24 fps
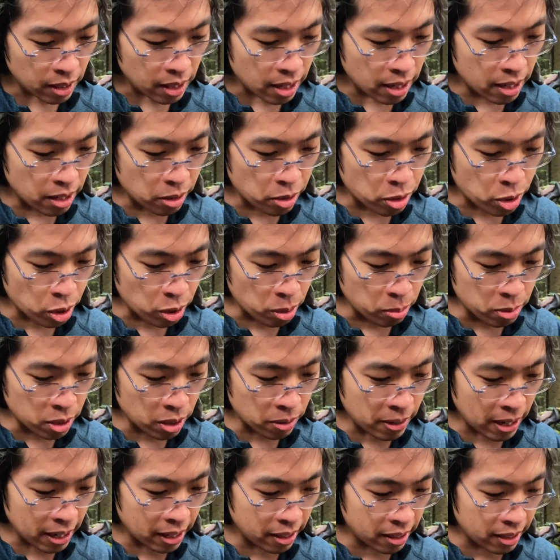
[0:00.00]
In terms of
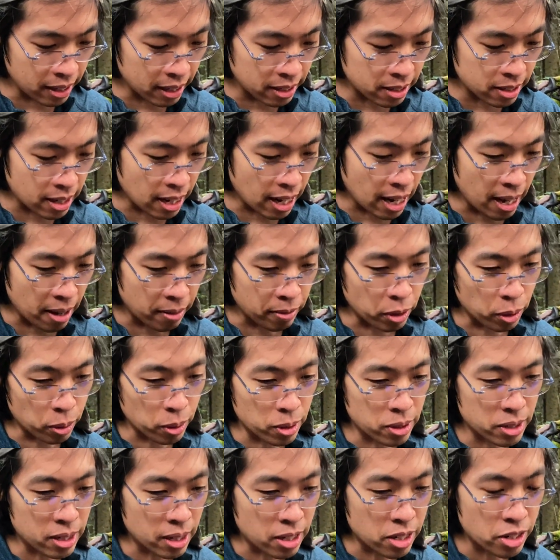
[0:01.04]
any things that I have
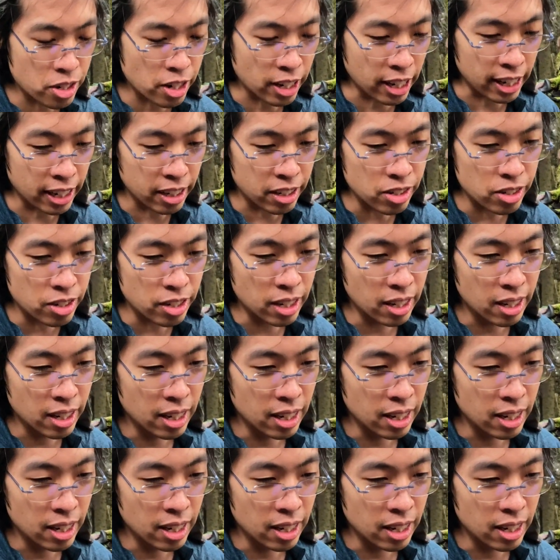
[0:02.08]
noticed that has changed,